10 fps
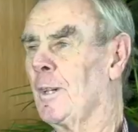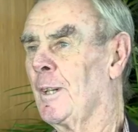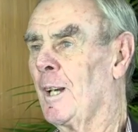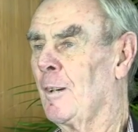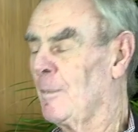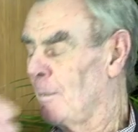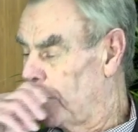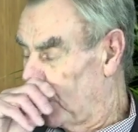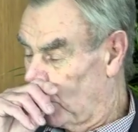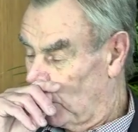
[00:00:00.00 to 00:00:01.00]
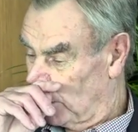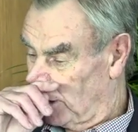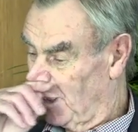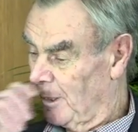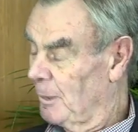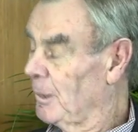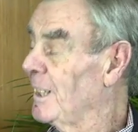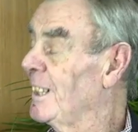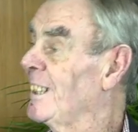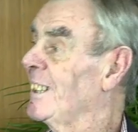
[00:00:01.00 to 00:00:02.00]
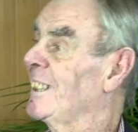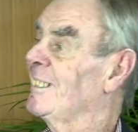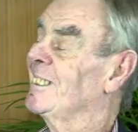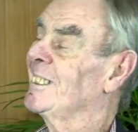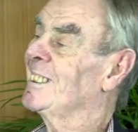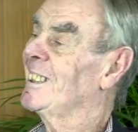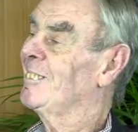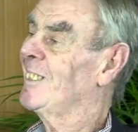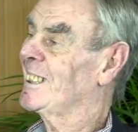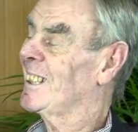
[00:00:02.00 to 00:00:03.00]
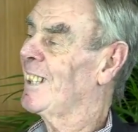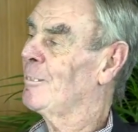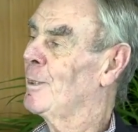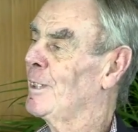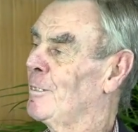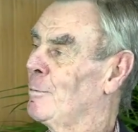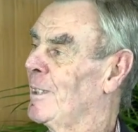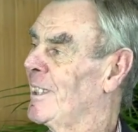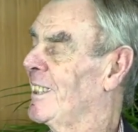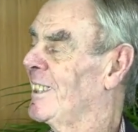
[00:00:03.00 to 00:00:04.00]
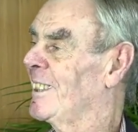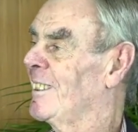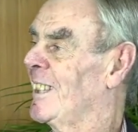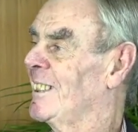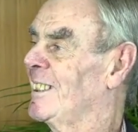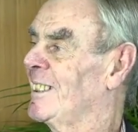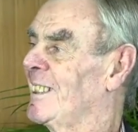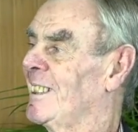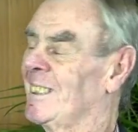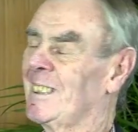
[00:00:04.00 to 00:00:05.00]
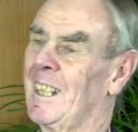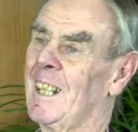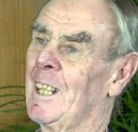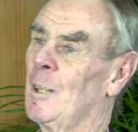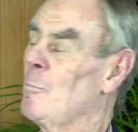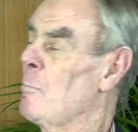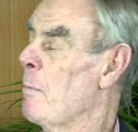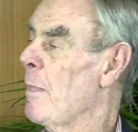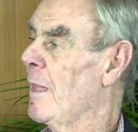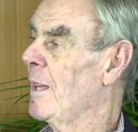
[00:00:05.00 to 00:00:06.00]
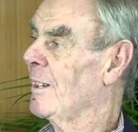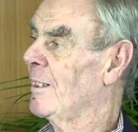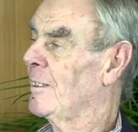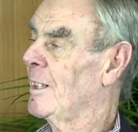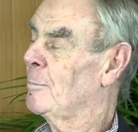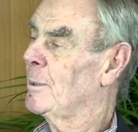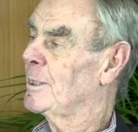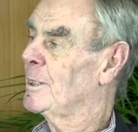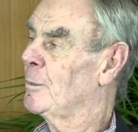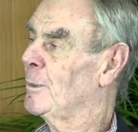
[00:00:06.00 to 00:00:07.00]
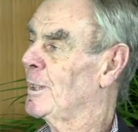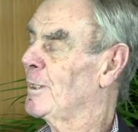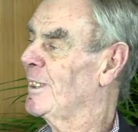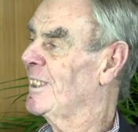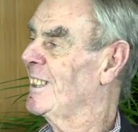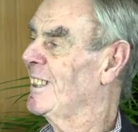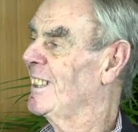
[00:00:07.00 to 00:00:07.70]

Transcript: I know very well, was Lou. He was uh, much loved by everybody and a great uh, sailor and great person to work with.